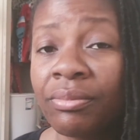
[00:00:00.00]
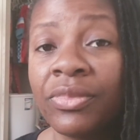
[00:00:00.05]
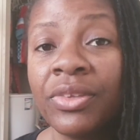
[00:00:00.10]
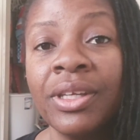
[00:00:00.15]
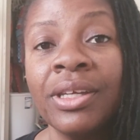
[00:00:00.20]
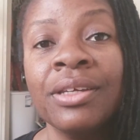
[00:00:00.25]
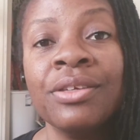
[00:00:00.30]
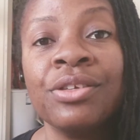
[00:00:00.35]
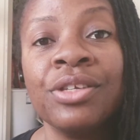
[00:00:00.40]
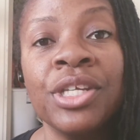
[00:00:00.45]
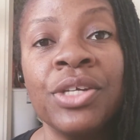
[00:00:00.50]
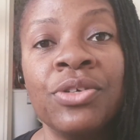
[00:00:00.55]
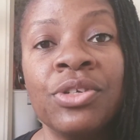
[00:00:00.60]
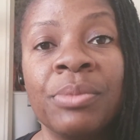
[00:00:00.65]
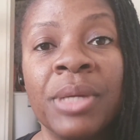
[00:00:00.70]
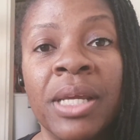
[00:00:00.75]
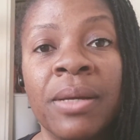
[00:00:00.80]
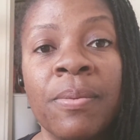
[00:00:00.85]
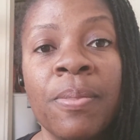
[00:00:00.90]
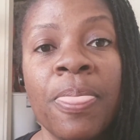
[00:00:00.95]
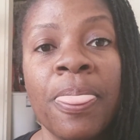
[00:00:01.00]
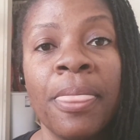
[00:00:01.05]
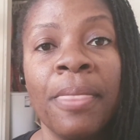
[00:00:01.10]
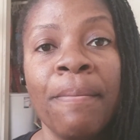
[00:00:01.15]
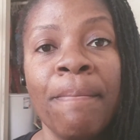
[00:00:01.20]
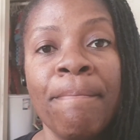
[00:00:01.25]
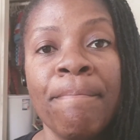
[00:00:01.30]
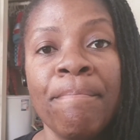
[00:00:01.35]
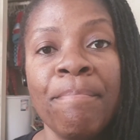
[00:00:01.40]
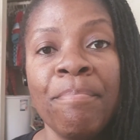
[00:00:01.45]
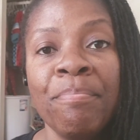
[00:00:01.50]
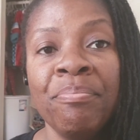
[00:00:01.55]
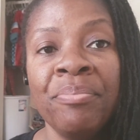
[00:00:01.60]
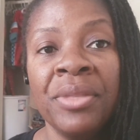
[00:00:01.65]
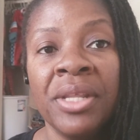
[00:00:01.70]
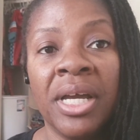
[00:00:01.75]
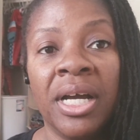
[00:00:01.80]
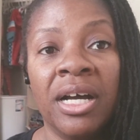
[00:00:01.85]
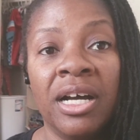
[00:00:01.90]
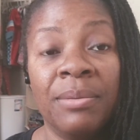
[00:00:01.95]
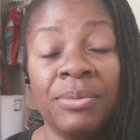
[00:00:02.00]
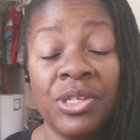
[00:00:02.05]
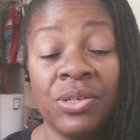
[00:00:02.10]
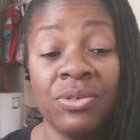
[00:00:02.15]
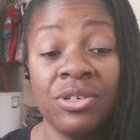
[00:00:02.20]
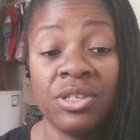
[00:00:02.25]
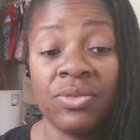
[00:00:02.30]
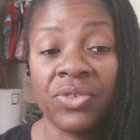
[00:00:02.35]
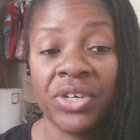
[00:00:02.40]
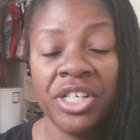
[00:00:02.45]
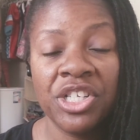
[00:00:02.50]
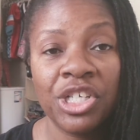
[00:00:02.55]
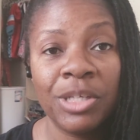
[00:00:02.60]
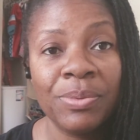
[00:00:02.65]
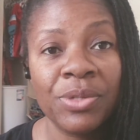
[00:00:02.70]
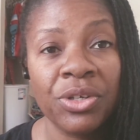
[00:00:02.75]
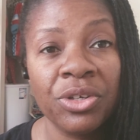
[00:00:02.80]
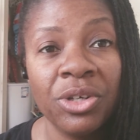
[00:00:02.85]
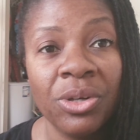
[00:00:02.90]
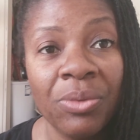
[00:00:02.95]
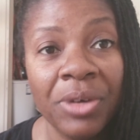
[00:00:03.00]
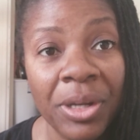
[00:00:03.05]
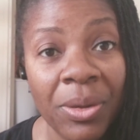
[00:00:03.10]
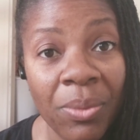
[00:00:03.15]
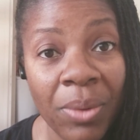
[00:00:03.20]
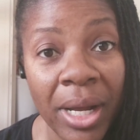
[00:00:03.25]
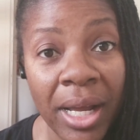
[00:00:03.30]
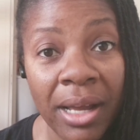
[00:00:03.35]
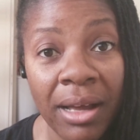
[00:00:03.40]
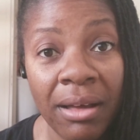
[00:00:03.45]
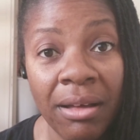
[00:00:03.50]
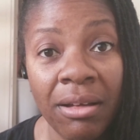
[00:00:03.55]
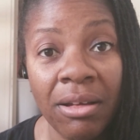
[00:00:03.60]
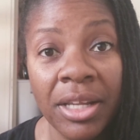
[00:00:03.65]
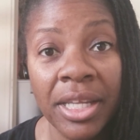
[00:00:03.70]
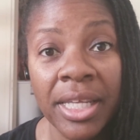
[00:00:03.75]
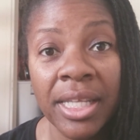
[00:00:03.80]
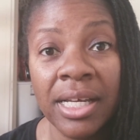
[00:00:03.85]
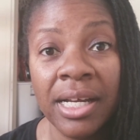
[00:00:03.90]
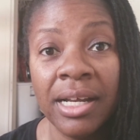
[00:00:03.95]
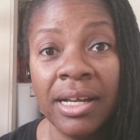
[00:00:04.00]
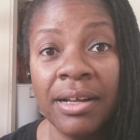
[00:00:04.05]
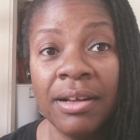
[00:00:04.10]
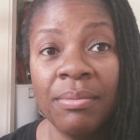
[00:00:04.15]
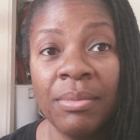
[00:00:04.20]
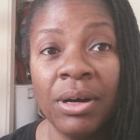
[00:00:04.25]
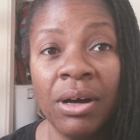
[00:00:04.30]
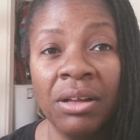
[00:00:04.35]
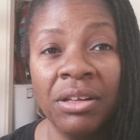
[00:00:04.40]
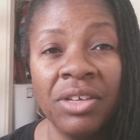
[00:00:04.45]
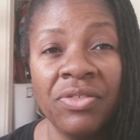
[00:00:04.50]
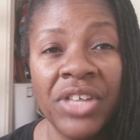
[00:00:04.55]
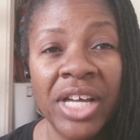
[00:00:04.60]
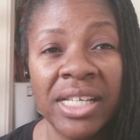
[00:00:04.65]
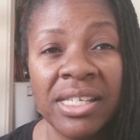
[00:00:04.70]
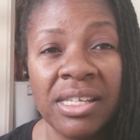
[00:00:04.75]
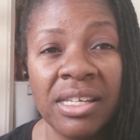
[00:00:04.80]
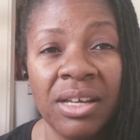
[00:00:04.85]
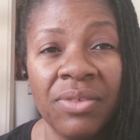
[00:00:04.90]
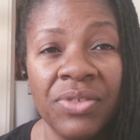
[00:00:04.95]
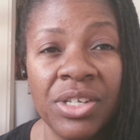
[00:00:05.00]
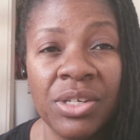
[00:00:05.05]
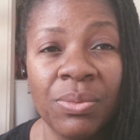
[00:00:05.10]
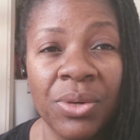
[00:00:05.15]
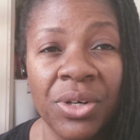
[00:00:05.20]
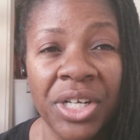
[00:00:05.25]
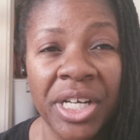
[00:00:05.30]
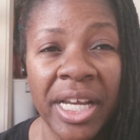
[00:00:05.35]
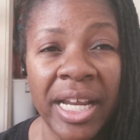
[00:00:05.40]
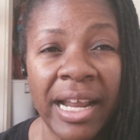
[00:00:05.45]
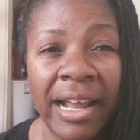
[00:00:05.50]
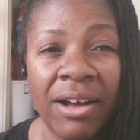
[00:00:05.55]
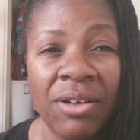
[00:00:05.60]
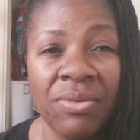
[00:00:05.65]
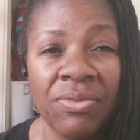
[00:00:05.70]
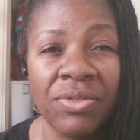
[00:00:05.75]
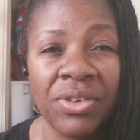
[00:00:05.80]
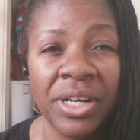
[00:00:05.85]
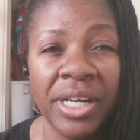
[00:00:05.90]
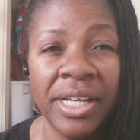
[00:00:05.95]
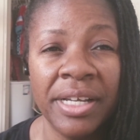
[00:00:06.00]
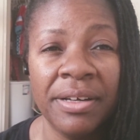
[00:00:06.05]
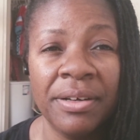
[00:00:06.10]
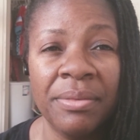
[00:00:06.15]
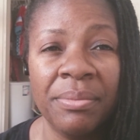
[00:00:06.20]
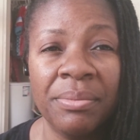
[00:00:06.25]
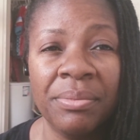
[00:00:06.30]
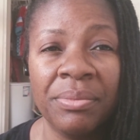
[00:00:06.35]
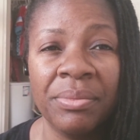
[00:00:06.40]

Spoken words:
Excuse me. So his friendships are going well. All of that stuff is working out for him.